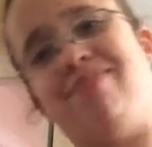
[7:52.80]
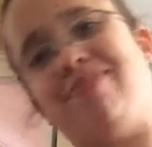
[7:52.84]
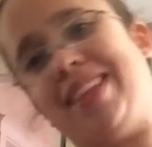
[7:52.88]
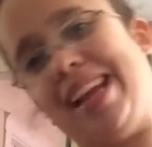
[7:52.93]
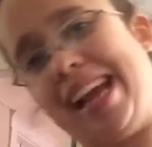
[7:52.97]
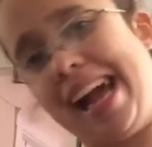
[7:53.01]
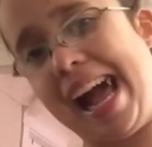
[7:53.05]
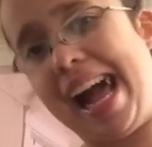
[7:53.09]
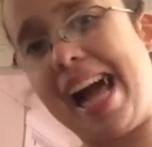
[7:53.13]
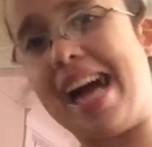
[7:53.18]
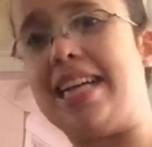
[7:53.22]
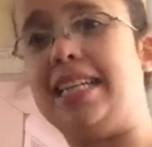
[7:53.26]

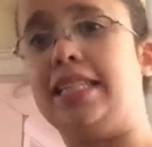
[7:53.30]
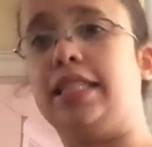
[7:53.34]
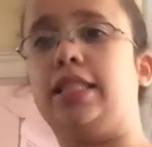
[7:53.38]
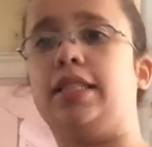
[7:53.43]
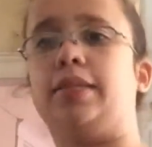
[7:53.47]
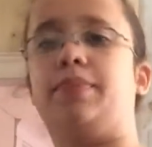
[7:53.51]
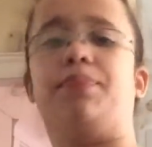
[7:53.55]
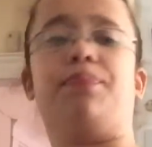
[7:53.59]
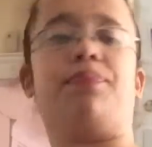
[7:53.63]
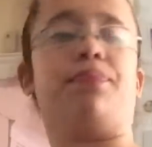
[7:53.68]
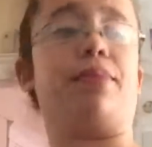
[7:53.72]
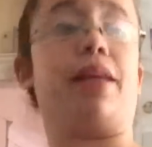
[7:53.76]
guys,
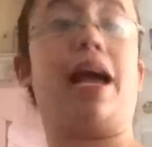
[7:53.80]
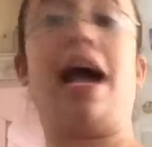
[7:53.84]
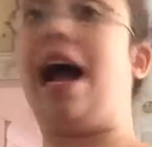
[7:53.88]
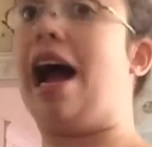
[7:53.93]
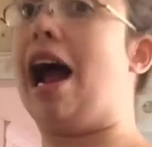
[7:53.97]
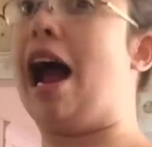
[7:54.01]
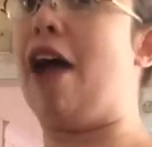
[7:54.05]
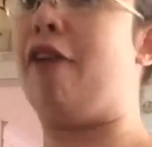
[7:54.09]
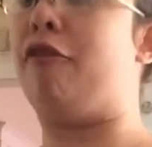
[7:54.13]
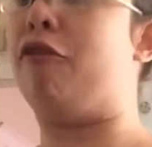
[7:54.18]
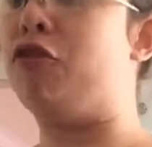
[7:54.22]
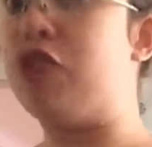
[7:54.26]

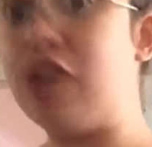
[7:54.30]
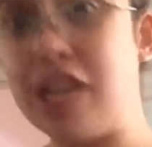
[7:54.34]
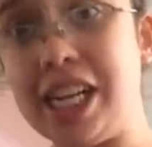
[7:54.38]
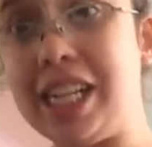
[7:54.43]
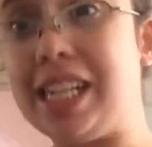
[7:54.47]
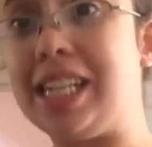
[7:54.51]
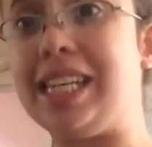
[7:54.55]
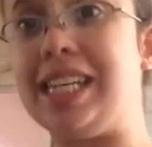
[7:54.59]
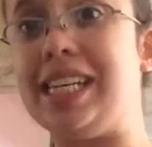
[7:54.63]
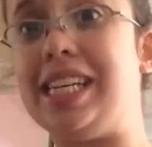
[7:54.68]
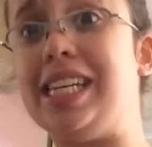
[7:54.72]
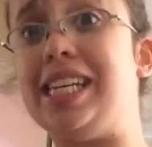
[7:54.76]
I
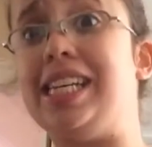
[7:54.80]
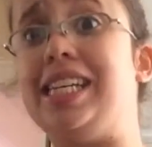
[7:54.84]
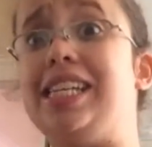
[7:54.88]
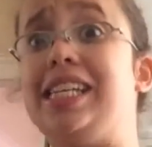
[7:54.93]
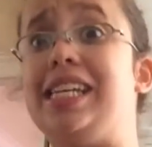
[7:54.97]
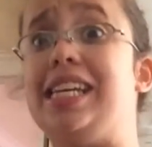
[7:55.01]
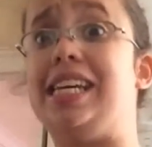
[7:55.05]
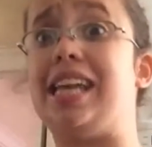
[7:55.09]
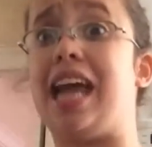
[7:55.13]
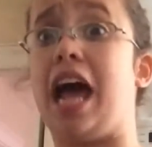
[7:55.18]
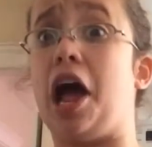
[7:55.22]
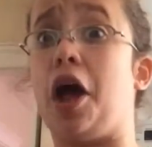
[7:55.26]
really
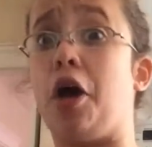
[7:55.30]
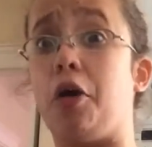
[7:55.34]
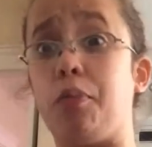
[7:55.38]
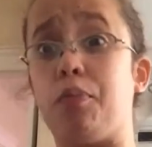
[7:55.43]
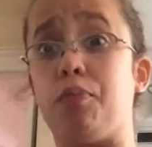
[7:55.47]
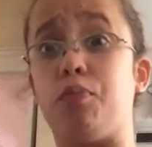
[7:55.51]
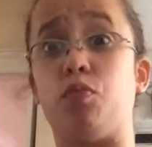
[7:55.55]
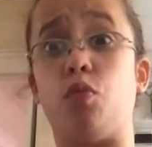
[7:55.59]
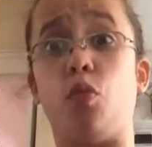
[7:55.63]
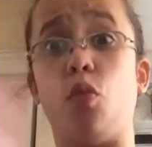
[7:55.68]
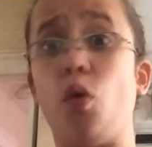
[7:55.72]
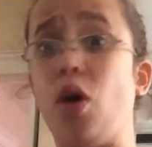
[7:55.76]
need help
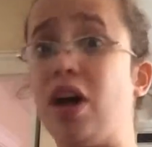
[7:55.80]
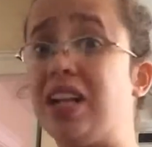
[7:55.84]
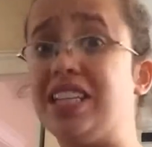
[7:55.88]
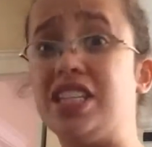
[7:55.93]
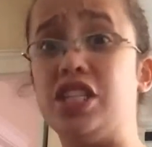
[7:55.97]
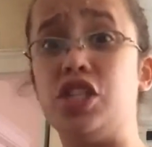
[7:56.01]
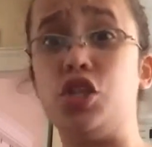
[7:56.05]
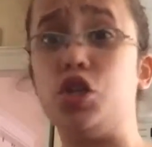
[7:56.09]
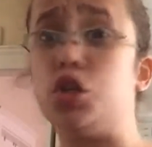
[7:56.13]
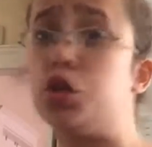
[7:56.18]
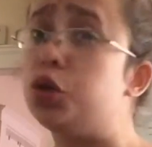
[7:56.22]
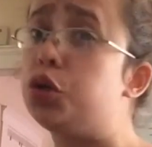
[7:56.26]
what to
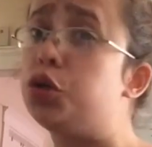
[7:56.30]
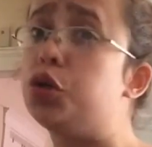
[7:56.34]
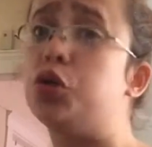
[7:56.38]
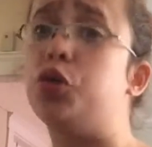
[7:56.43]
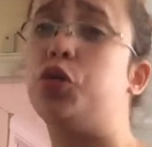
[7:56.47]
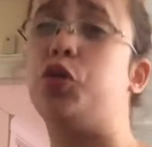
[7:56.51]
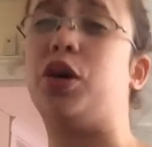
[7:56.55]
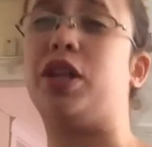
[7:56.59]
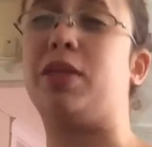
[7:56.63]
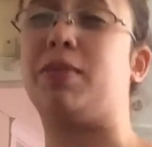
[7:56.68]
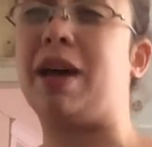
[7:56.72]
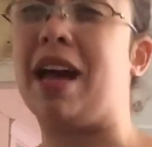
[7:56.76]
do
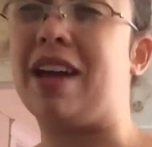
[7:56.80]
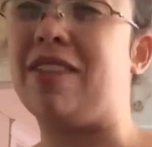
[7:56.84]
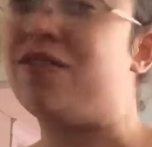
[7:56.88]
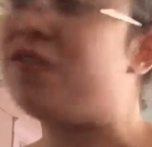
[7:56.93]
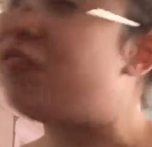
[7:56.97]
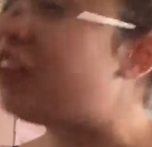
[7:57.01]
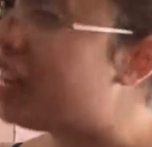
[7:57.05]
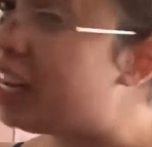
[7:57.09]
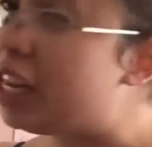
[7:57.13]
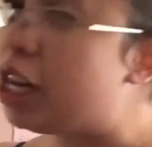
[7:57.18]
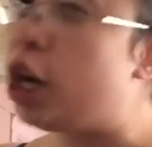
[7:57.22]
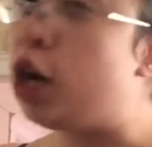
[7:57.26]
with my
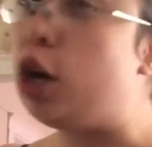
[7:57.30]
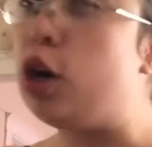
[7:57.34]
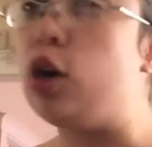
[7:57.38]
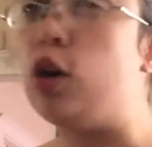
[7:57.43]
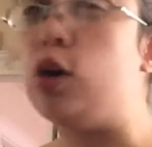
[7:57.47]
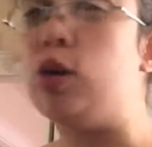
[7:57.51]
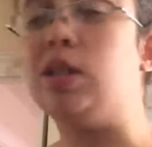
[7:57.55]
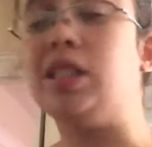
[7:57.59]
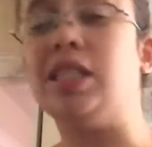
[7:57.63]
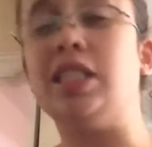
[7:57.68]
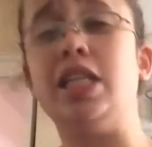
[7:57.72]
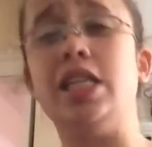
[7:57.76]
videos.